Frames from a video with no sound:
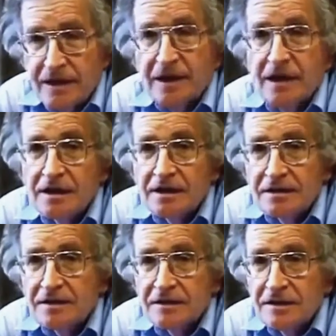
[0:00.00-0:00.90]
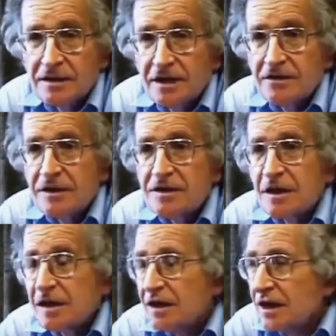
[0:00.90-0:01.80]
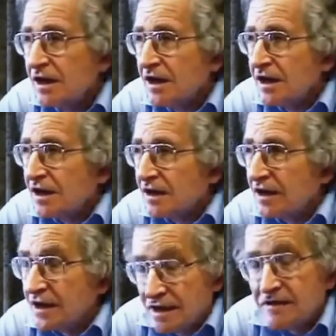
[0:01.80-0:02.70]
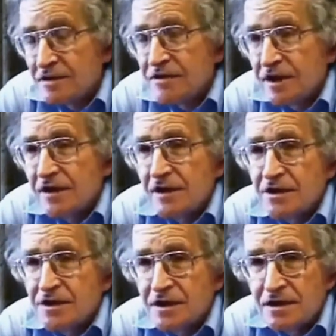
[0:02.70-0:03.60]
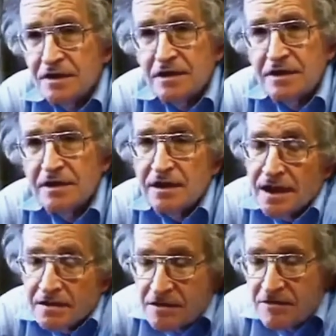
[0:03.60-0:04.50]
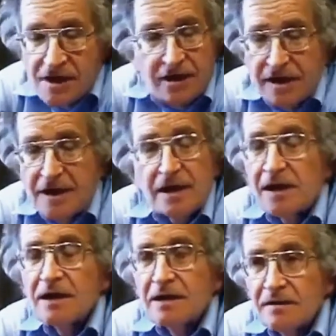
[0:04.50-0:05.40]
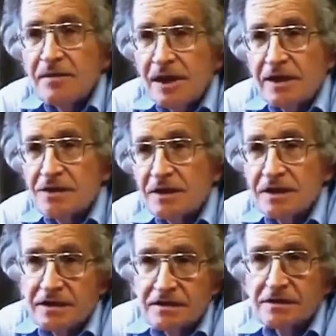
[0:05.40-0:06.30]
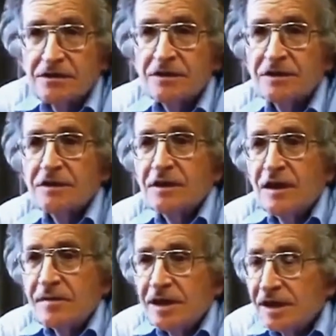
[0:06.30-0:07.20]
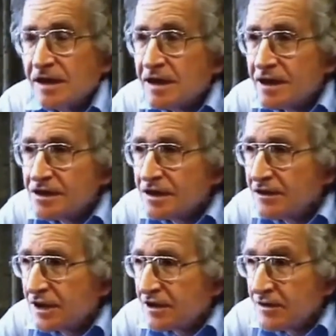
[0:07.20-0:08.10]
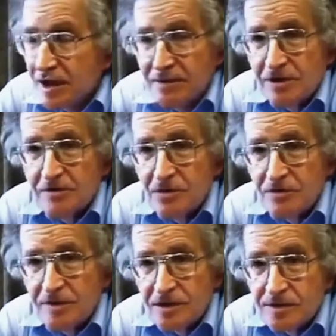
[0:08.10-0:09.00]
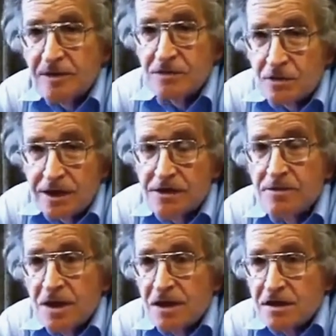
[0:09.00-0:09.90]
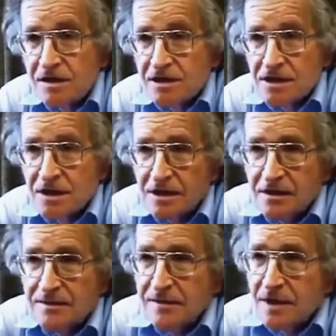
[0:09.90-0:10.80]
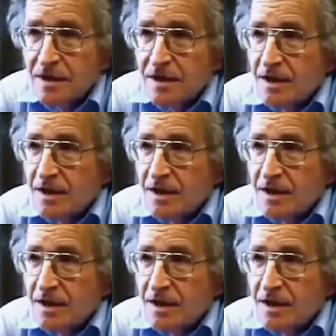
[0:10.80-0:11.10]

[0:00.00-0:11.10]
Aragon countryside. And it was very large scale, and it had a lot of complexity and all sorts of complicated things go on in popular movements, but it was quite substantial in scale,